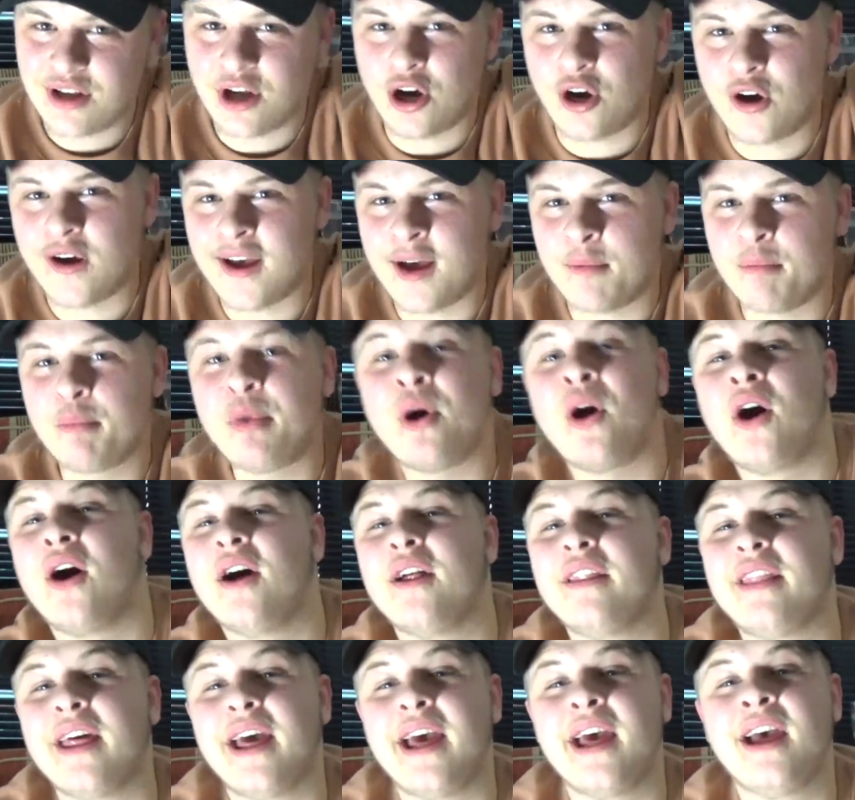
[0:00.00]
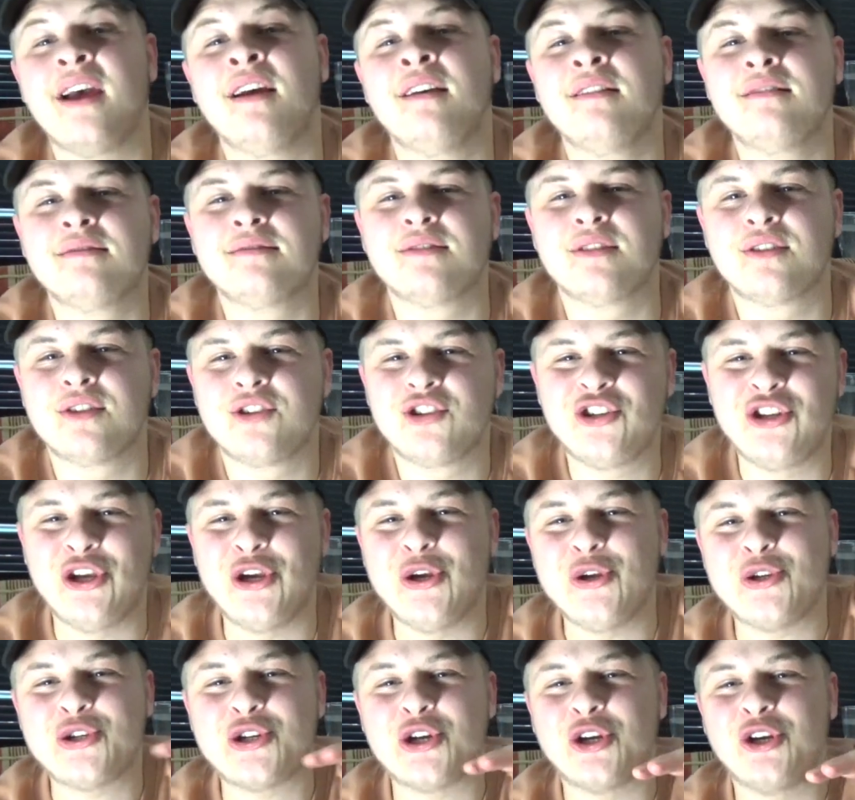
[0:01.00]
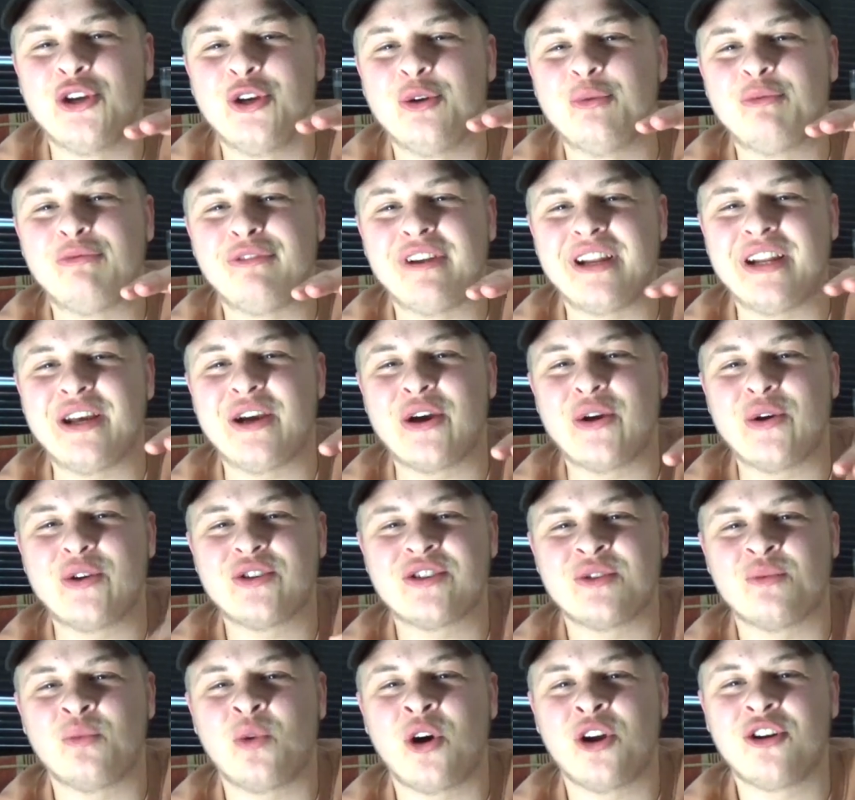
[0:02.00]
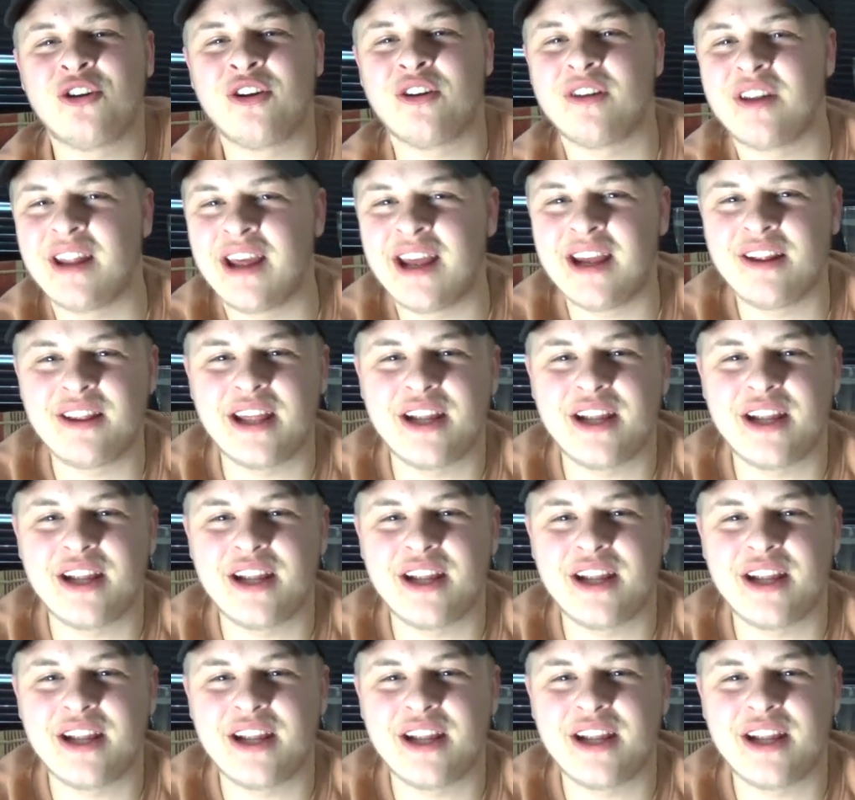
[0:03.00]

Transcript: I am part of their YouTube videos and whatnot now.